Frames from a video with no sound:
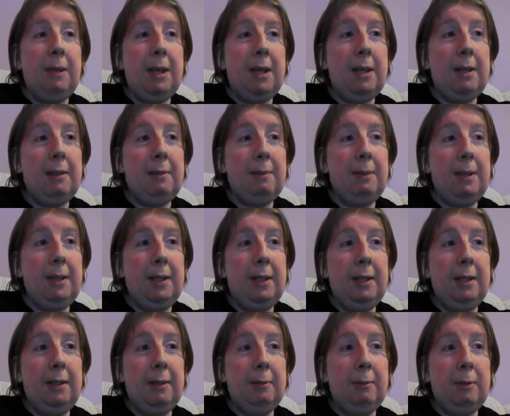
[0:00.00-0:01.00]
has
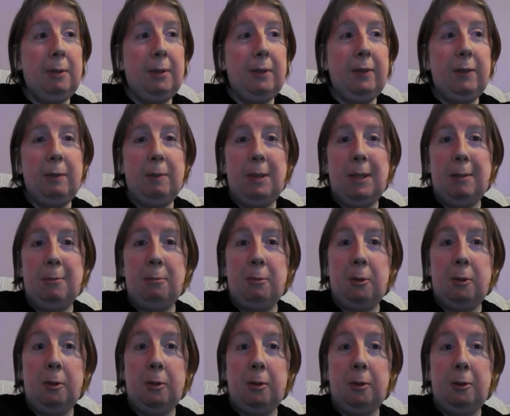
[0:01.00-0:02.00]
been one of the
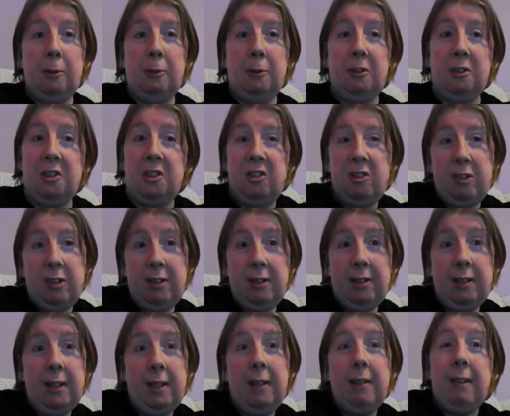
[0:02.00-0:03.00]
people
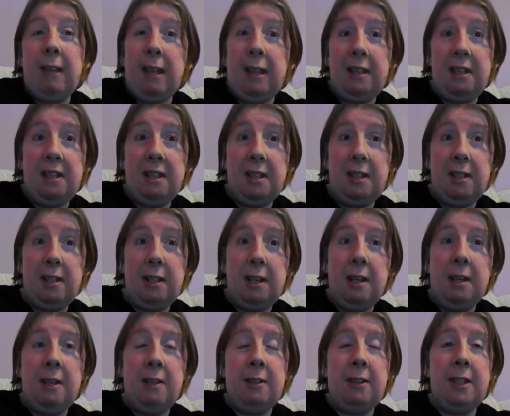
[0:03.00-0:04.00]
orchestrating taking
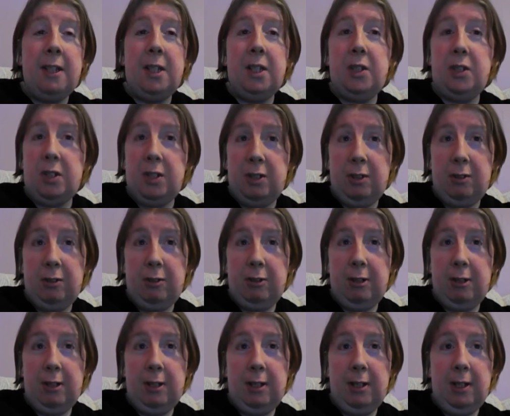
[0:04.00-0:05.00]
these
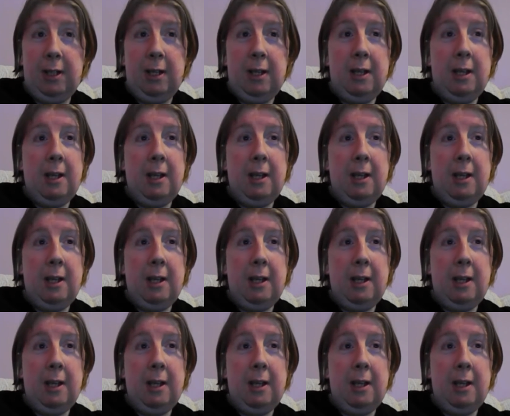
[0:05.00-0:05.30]
children.